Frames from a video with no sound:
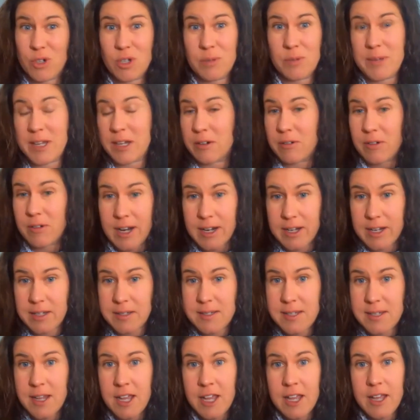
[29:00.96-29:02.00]
enrollment
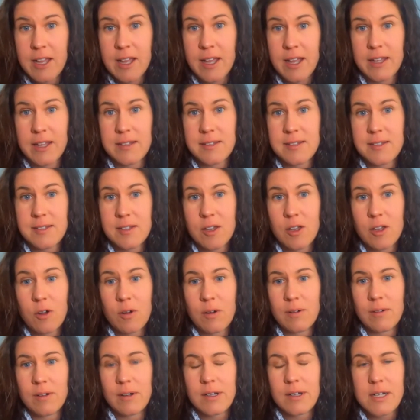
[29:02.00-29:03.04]
credits. And
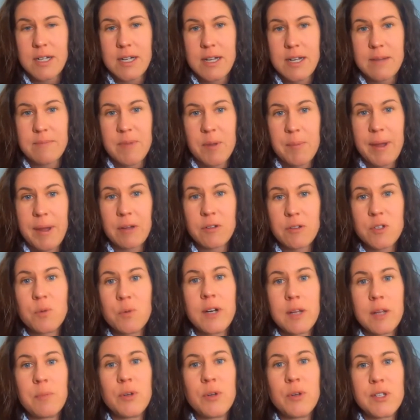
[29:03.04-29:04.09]
so um, about
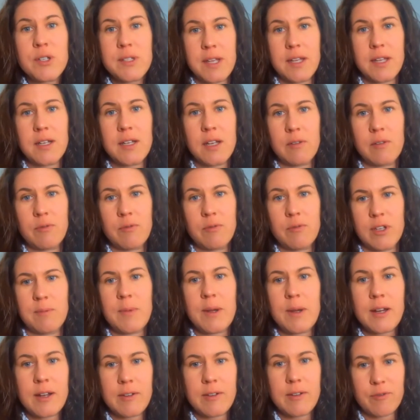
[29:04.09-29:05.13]
20% of
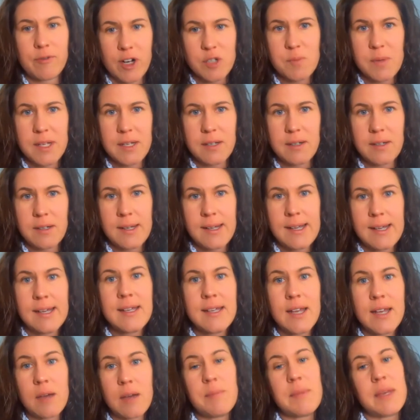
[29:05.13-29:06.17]
William Mary freshmen
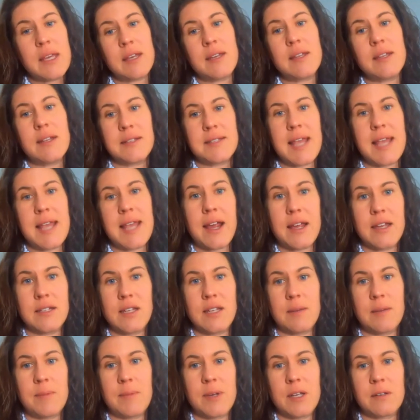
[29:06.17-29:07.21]
come in as
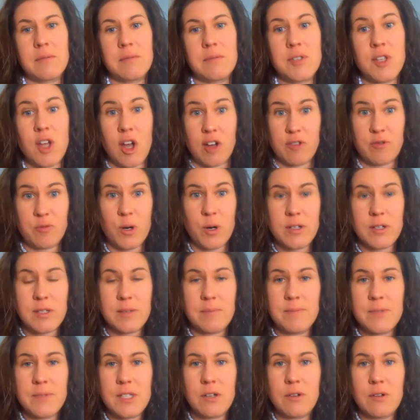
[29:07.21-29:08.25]
academic
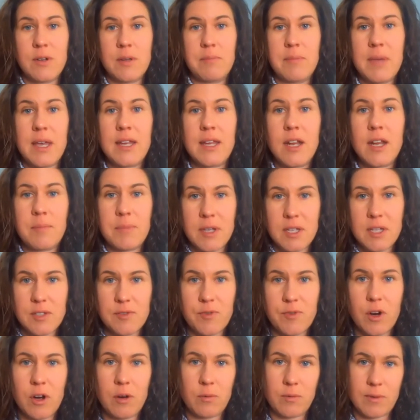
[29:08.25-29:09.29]
sophomores. So it may not be
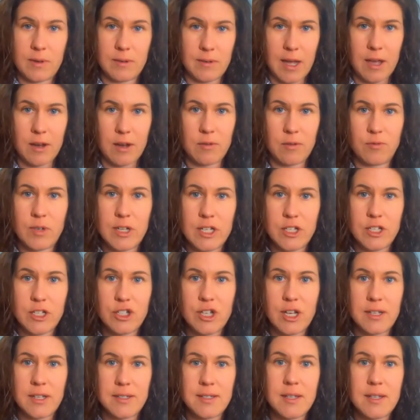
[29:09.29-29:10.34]
as far out of
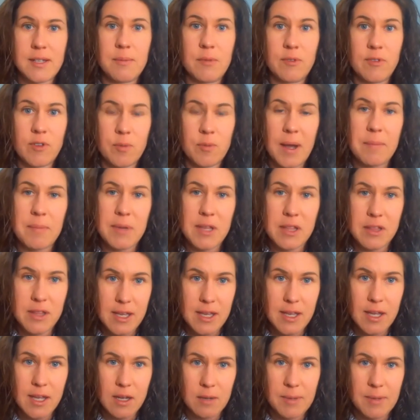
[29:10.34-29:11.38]
reach as some of you might be
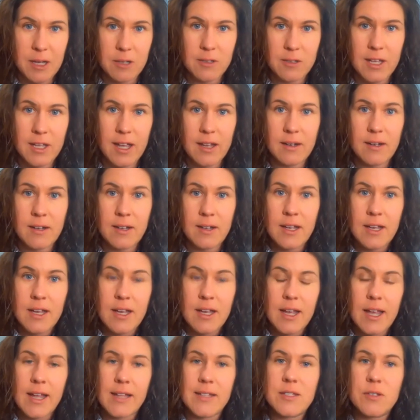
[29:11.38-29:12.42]
thinking about that.
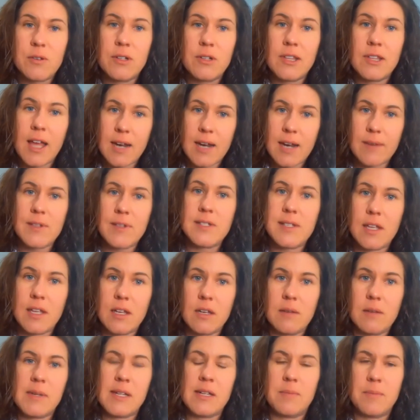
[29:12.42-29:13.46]
And so a lot of it is going
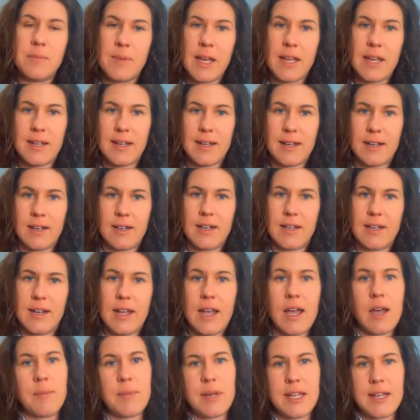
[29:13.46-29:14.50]
to be depending on
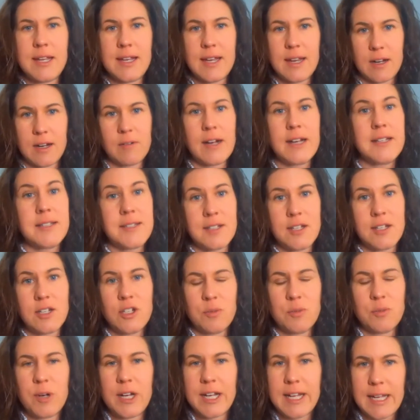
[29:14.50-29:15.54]
how many kind of credits did
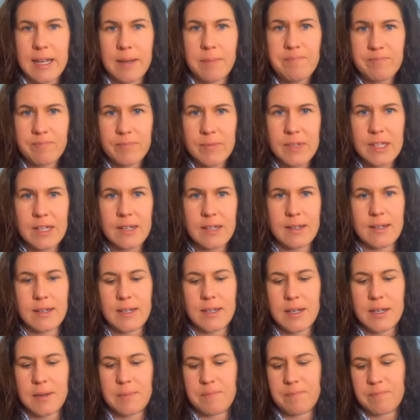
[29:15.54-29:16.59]
you bring in
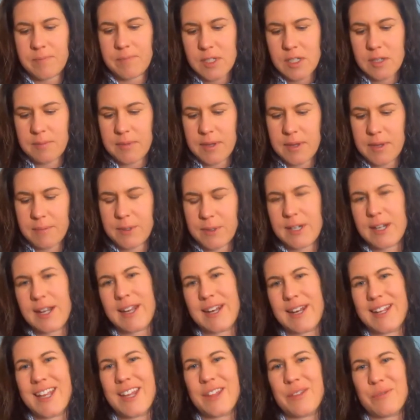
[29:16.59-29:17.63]
um, to be able to
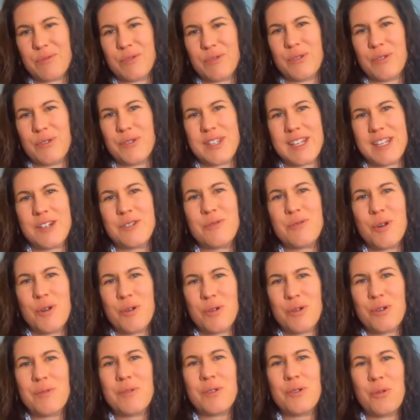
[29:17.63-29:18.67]
kind of get through those
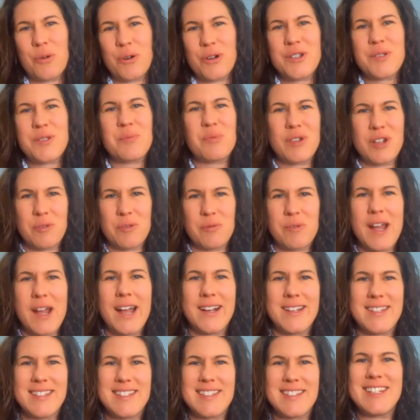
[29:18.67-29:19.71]
intro course
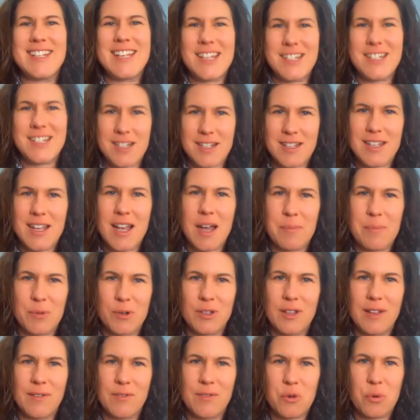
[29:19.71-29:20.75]
prereqs to get to the
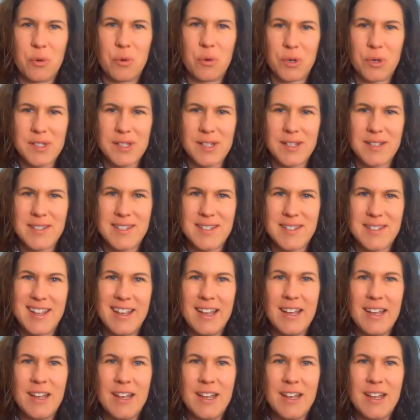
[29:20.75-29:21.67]
upper level courses